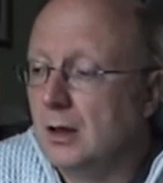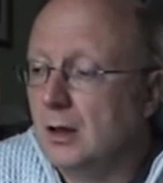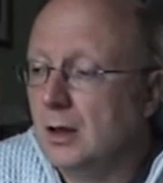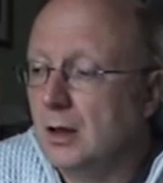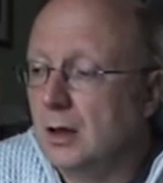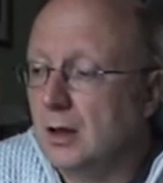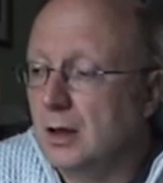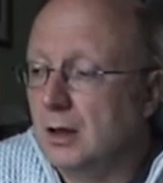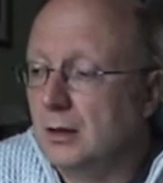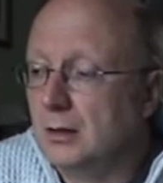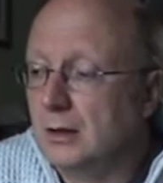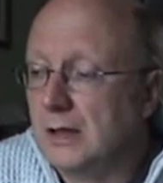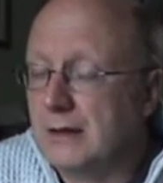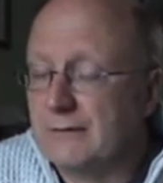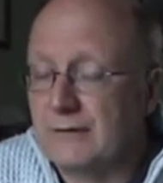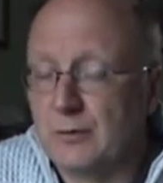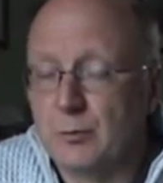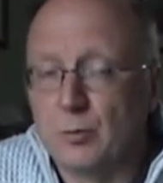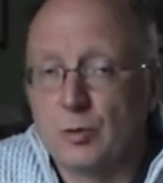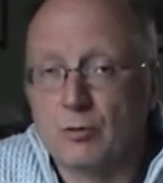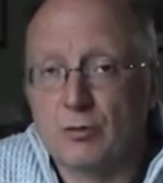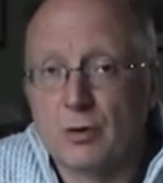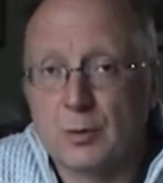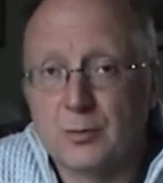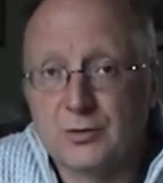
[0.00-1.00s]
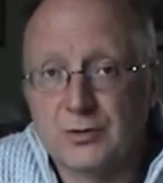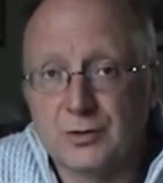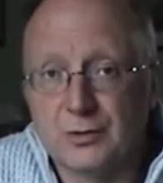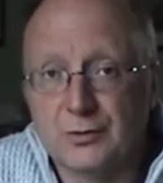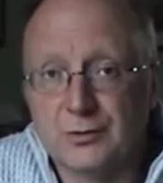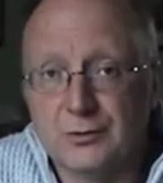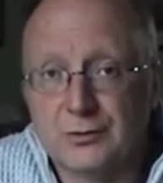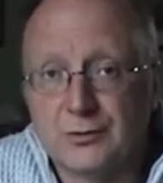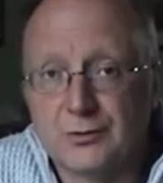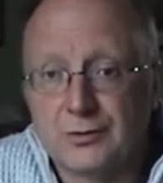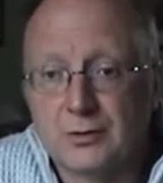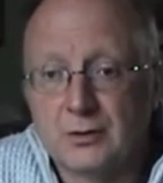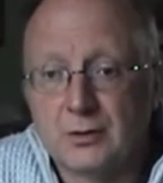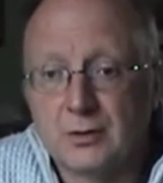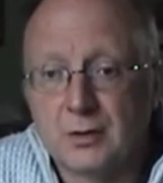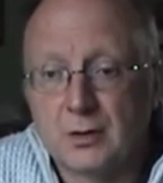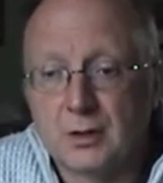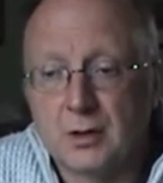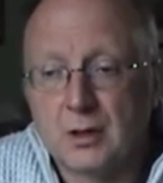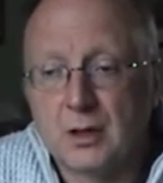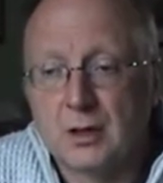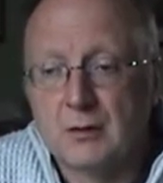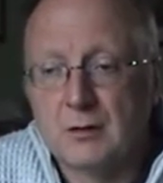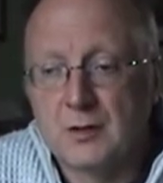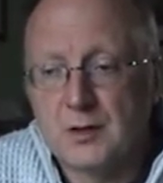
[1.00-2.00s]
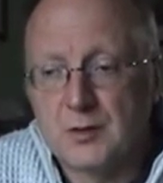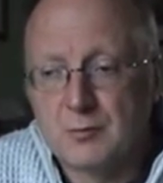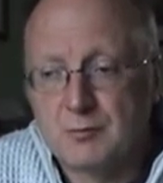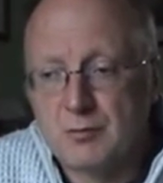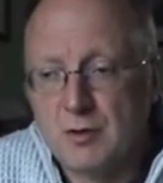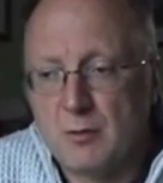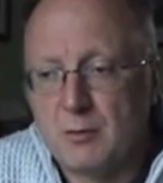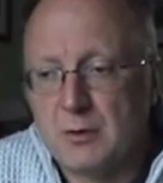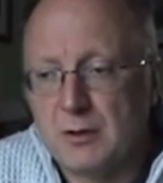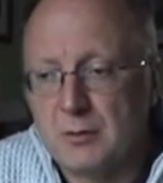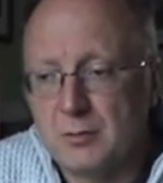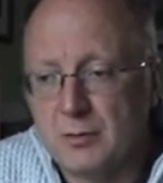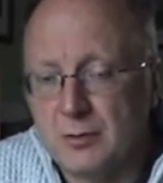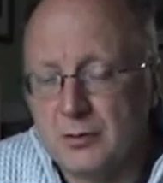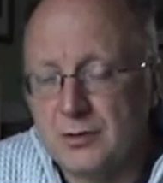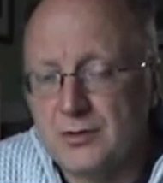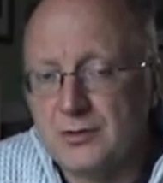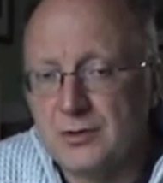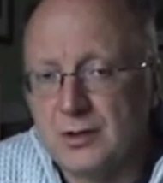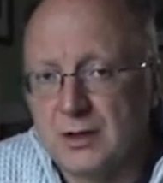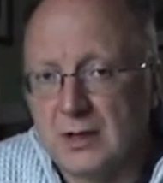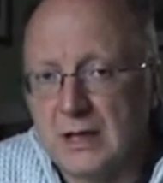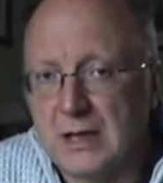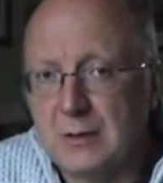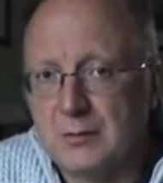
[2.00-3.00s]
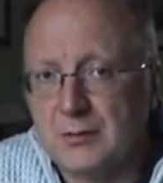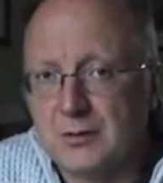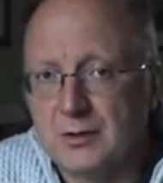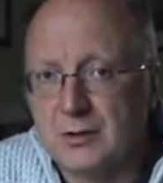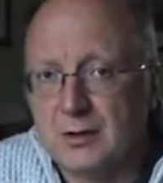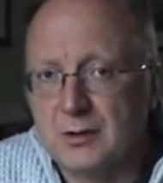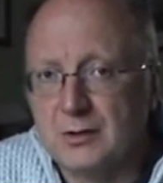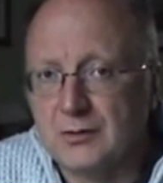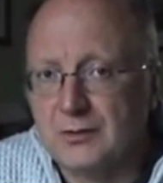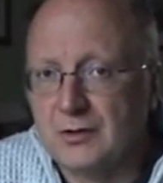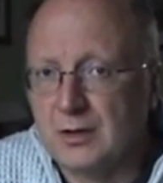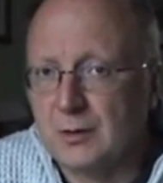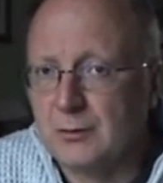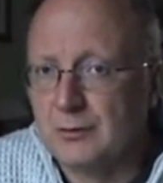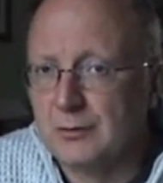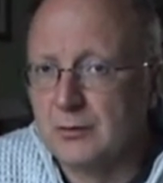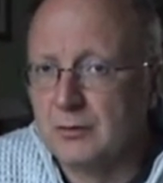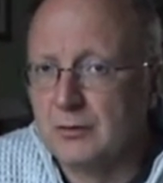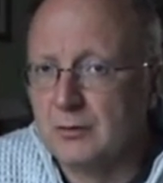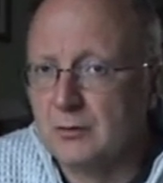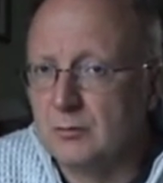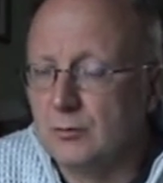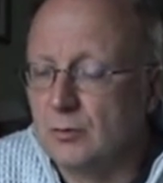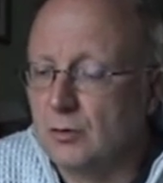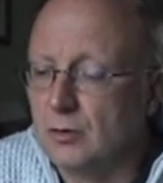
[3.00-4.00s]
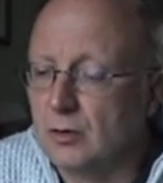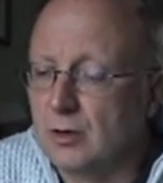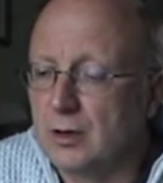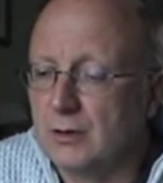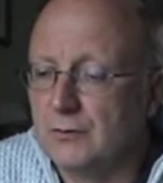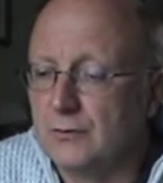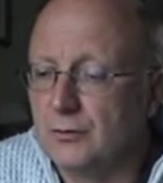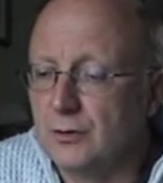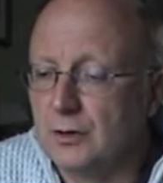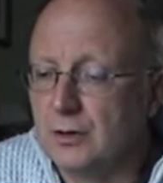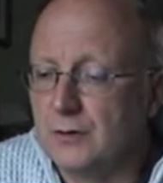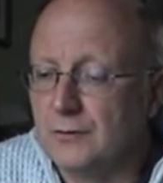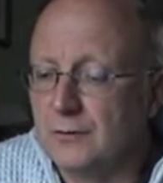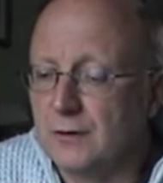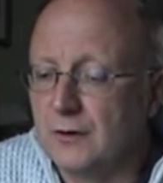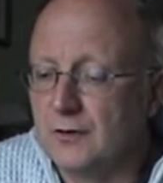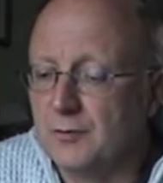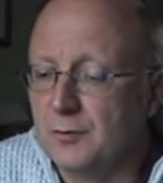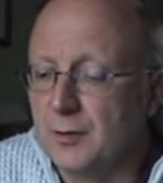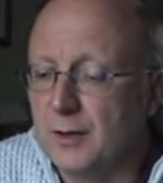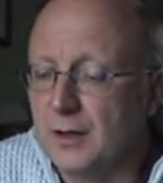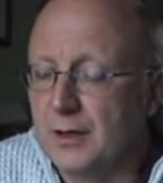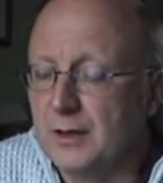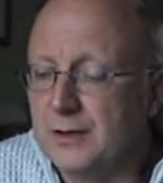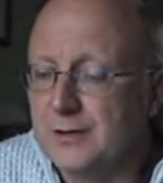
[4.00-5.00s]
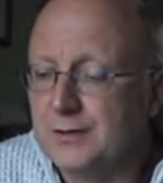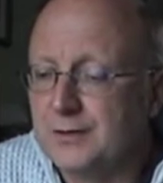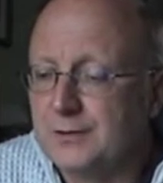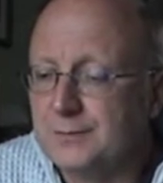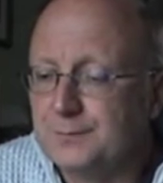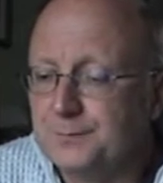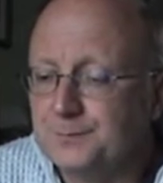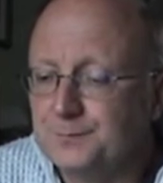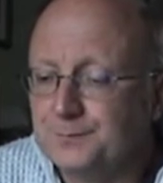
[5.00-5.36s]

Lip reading: and having more options, it's probably pushed the game turns up to more like 45 minutes.